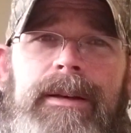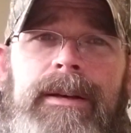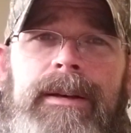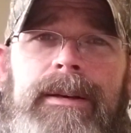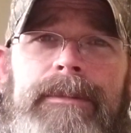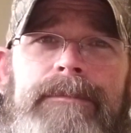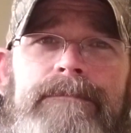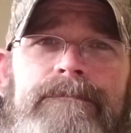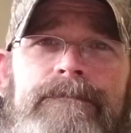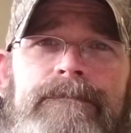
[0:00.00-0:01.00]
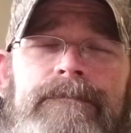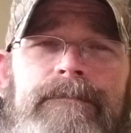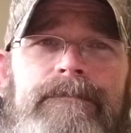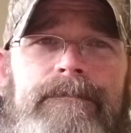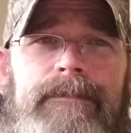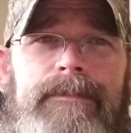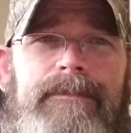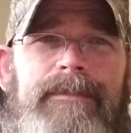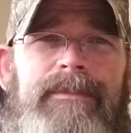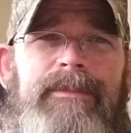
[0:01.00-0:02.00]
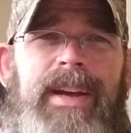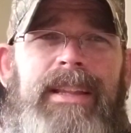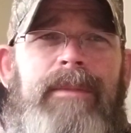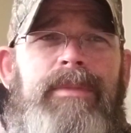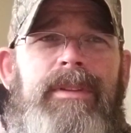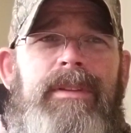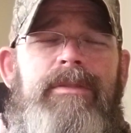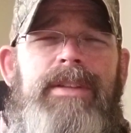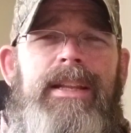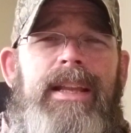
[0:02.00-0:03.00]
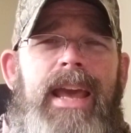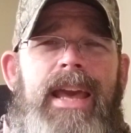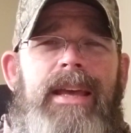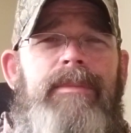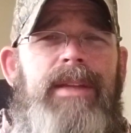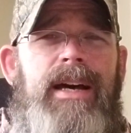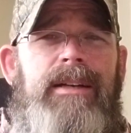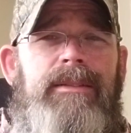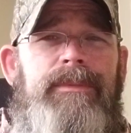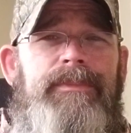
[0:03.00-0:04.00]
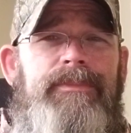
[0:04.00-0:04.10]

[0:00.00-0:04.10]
In fact, I believe it was on the AM dial,